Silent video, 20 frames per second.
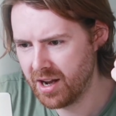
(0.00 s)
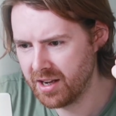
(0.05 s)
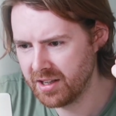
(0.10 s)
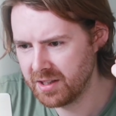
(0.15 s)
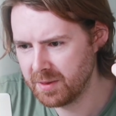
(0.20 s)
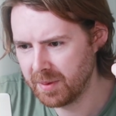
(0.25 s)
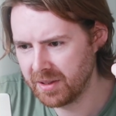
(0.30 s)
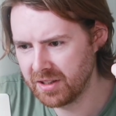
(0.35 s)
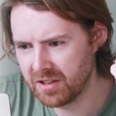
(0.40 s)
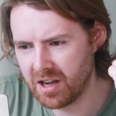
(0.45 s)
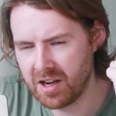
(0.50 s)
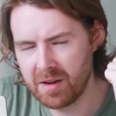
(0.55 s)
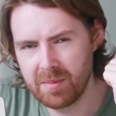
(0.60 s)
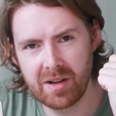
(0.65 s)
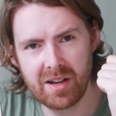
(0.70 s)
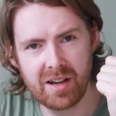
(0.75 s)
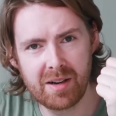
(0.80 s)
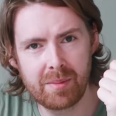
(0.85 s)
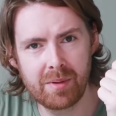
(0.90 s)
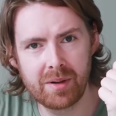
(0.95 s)
spent time
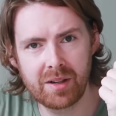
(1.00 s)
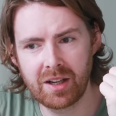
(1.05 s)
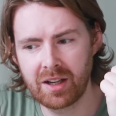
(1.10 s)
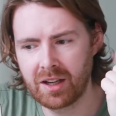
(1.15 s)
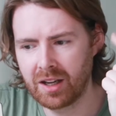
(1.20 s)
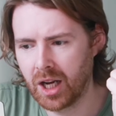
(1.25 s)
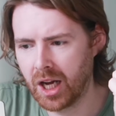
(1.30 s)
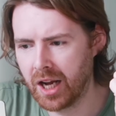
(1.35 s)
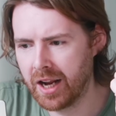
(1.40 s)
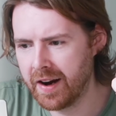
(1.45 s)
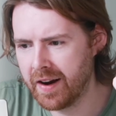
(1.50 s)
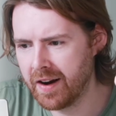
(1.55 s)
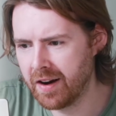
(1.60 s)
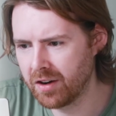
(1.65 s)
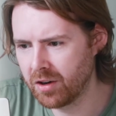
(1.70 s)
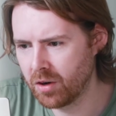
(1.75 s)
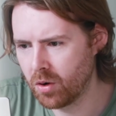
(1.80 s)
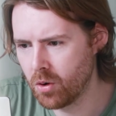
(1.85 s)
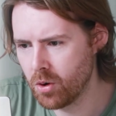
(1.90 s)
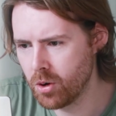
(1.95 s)
in Limerick, Clare,
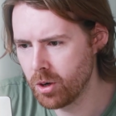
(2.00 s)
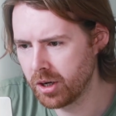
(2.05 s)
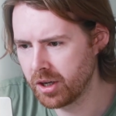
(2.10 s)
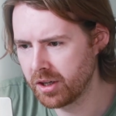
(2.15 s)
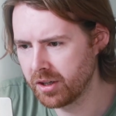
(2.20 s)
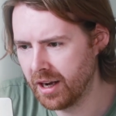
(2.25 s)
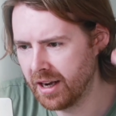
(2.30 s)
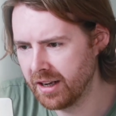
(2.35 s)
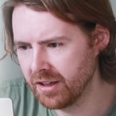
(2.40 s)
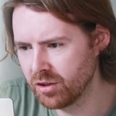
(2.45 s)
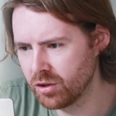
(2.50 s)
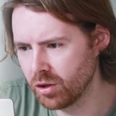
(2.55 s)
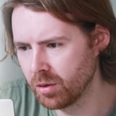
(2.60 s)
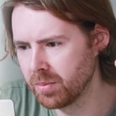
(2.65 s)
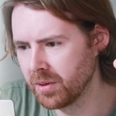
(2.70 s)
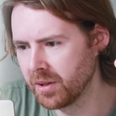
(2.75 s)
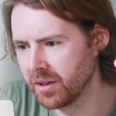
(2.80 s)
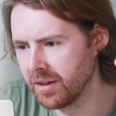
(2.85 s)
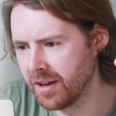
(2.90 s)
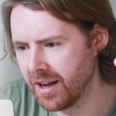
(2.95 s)
Cork and
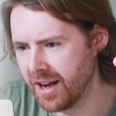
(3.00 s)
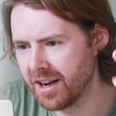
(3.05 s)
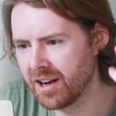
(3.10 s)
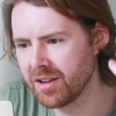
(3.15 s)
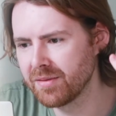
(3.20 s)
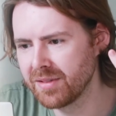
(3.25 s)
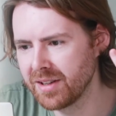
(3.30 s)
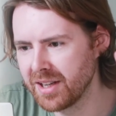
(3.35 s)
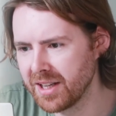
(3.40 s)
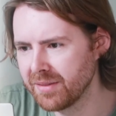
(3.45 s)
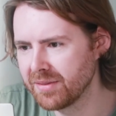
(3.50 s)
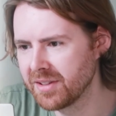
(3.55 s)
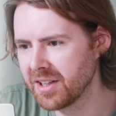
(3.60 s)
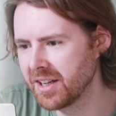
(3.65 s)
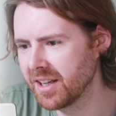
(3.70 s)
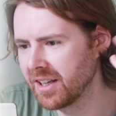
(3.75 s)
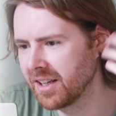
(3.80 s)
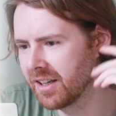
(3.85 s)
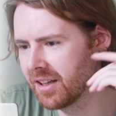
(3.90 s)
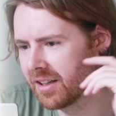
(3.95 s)
Dublin, and I've lived
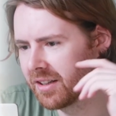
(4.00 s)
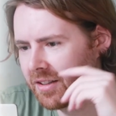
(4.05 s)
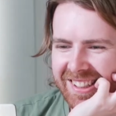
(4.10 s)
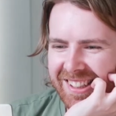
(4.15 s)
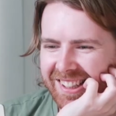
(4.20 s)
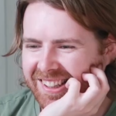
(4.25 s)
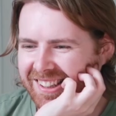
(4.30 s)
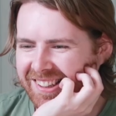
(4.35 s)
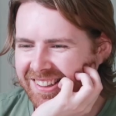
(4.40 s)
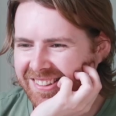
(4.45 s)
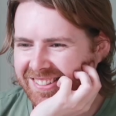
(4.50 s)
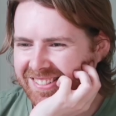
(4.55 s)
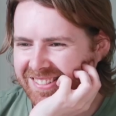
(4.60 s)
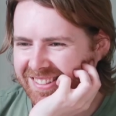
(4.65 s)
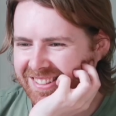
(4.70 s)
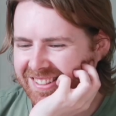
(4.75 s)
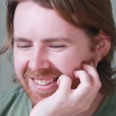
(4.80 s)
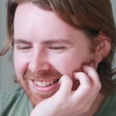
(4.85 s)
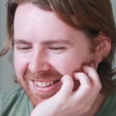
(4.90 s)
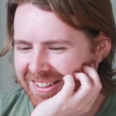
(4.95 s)
in England. You.